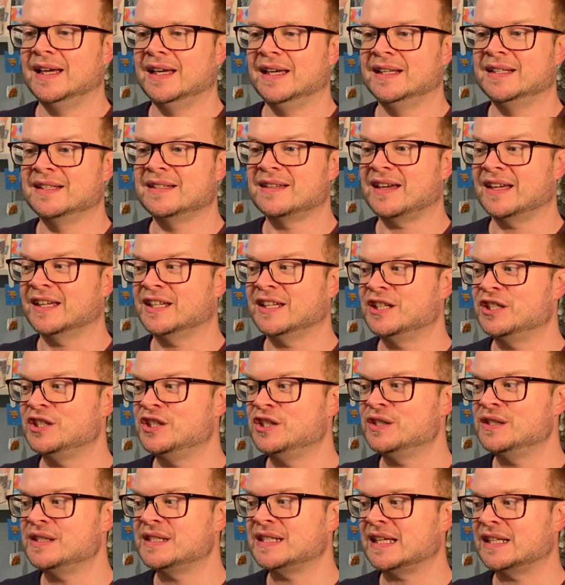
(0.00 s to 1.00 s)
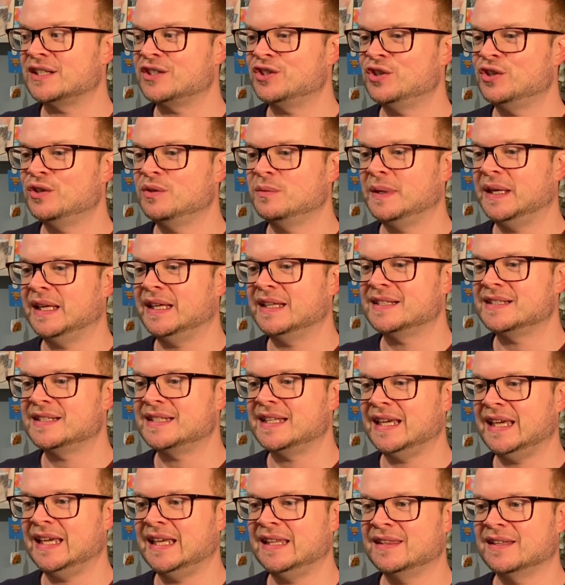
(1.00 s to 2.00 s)
And I could use that 2 weeks
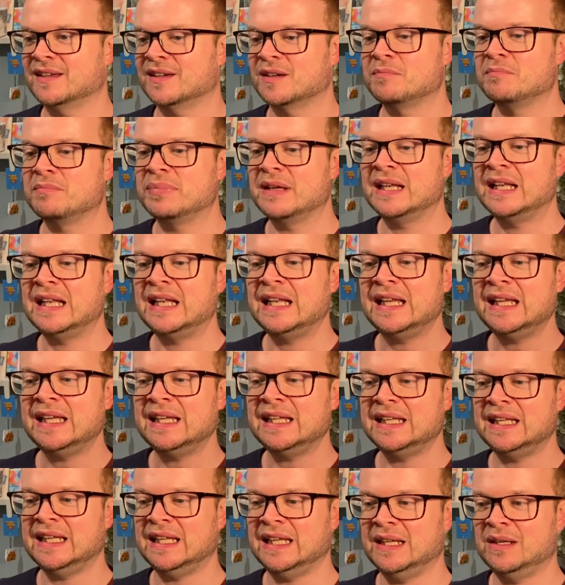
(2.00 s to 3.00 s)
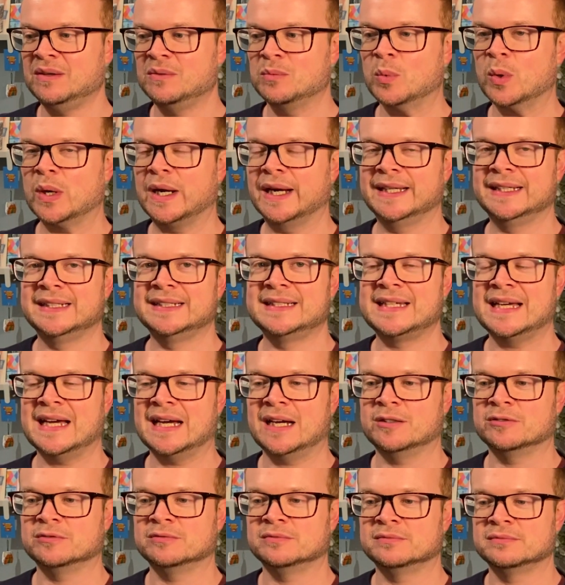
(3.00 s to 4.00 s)
to either completely wind
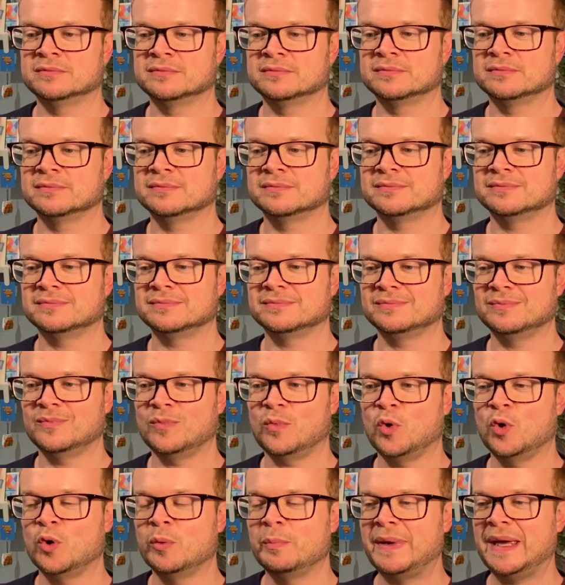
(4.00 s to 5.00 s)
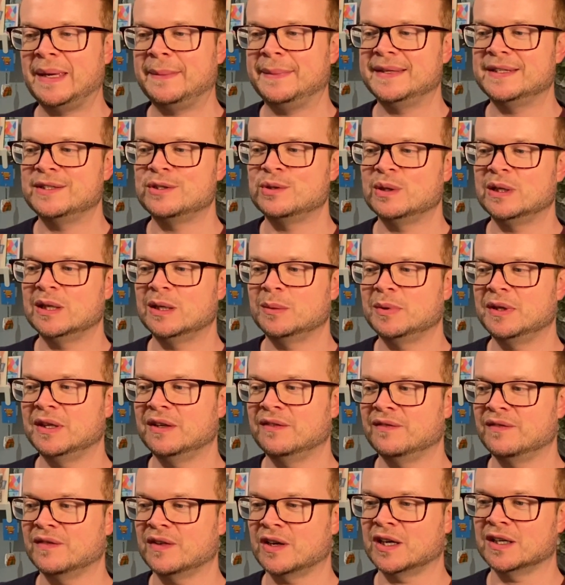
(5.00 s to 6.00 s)
down or maybe do a little bit
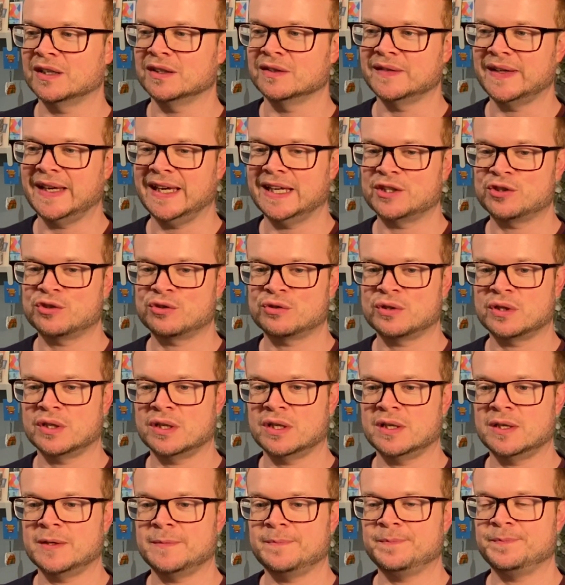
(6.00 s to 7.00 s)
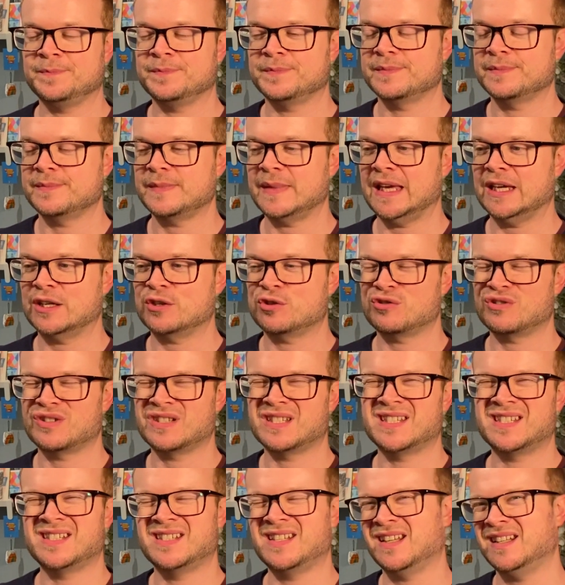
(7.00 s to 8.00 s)
of kind of extra
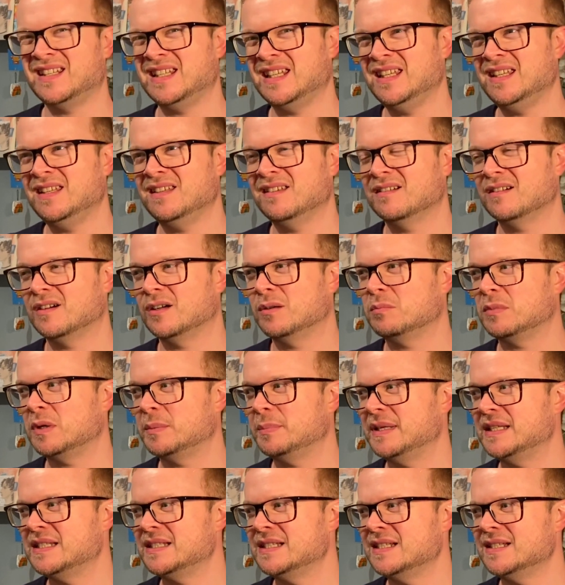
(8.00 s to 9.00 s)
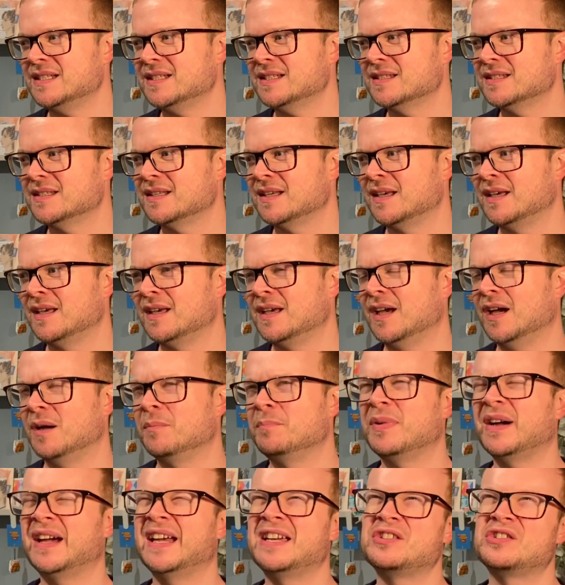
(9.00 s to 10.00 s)
study on my business. And
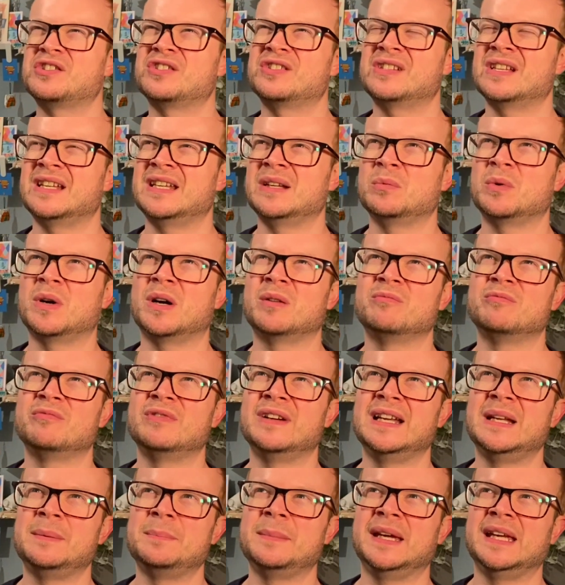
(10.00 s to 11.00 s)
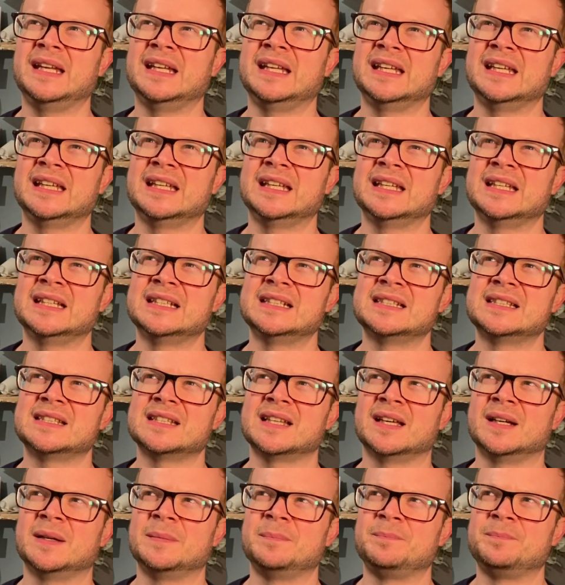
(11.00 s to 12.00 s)
by extra study, what I'm really meaning is
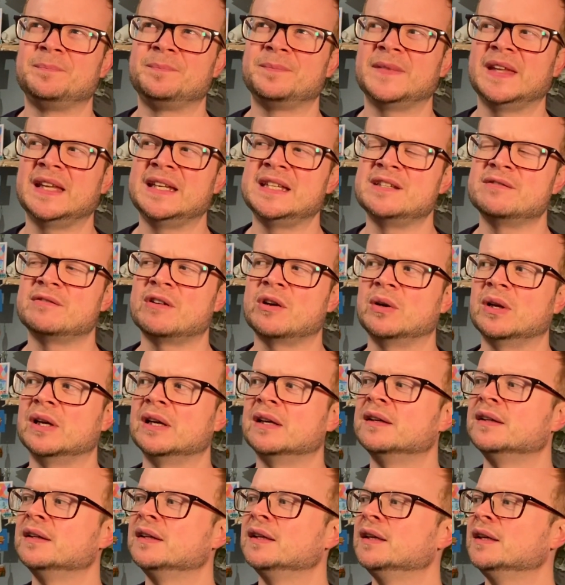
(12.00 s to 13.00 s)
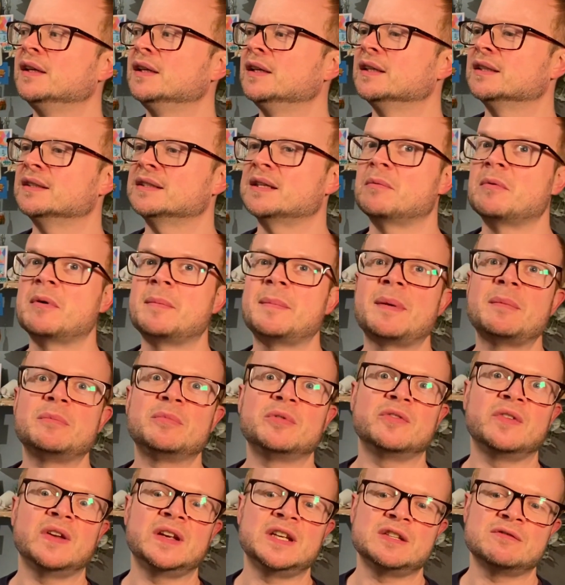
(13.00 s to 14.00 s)
Indie Roller, because I'm a member
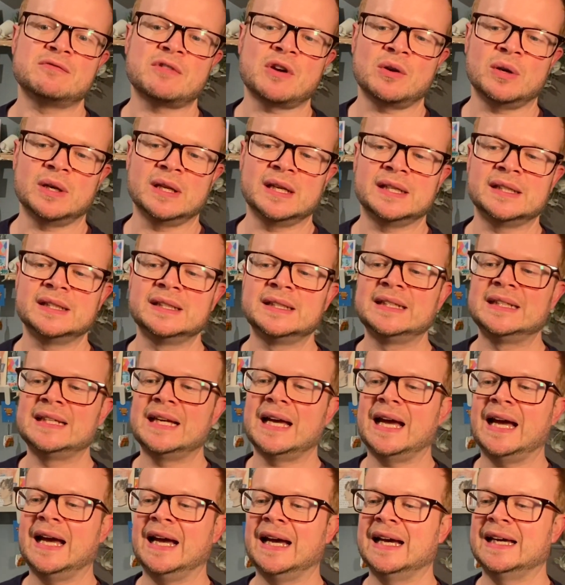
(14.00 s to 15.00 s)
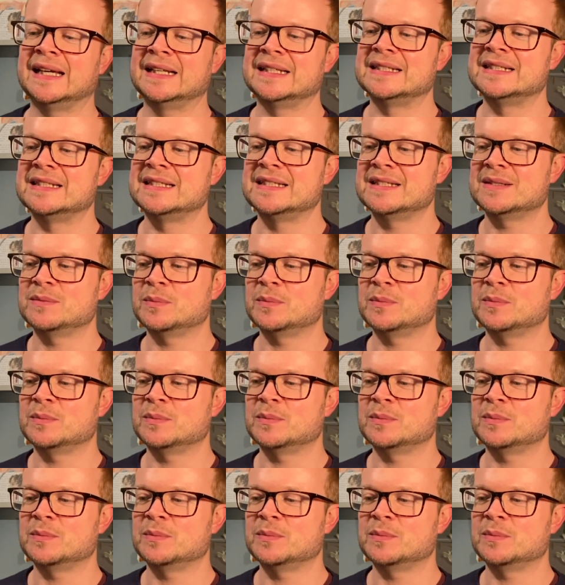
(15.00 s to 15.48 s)
of Indie Roller, and